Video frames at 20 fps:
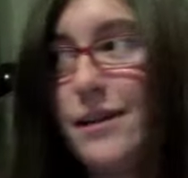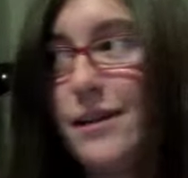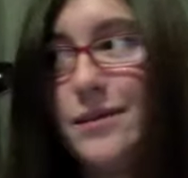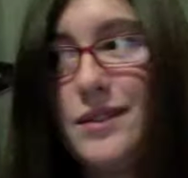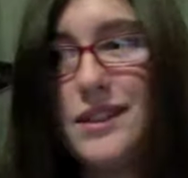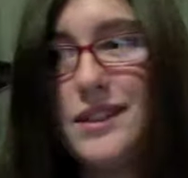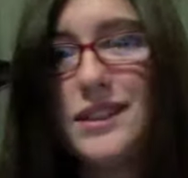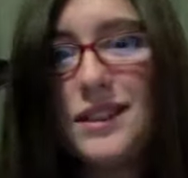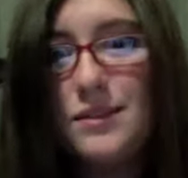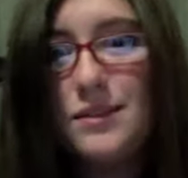
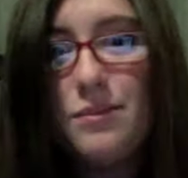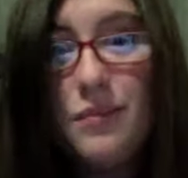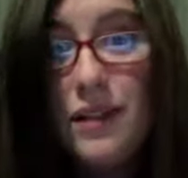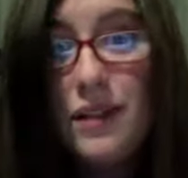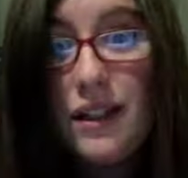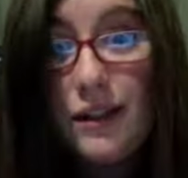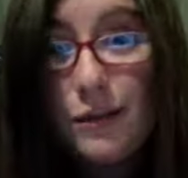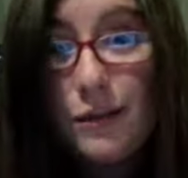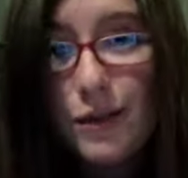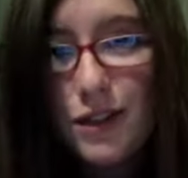it's
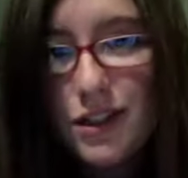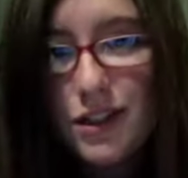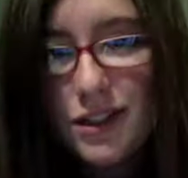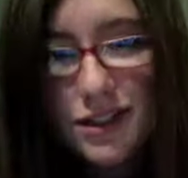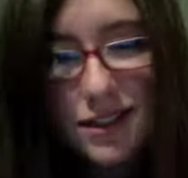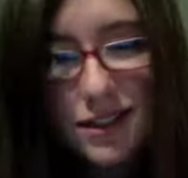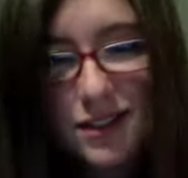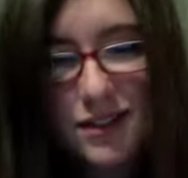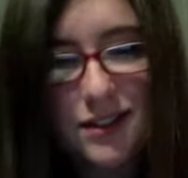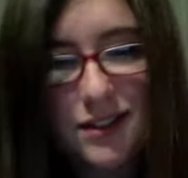me, which
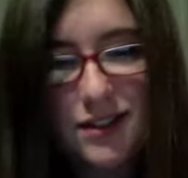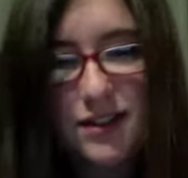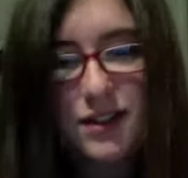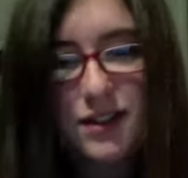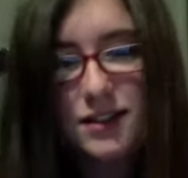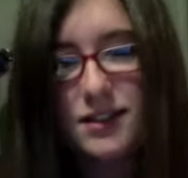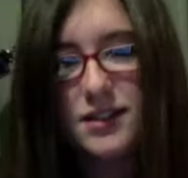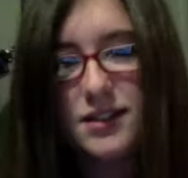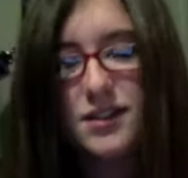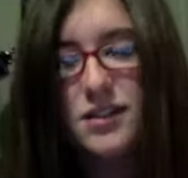is
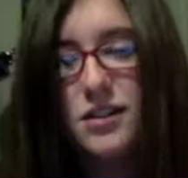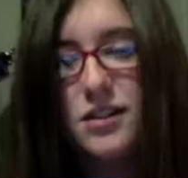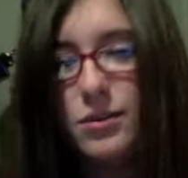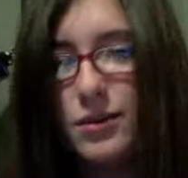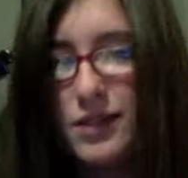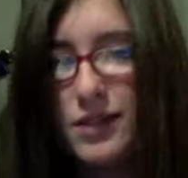stupid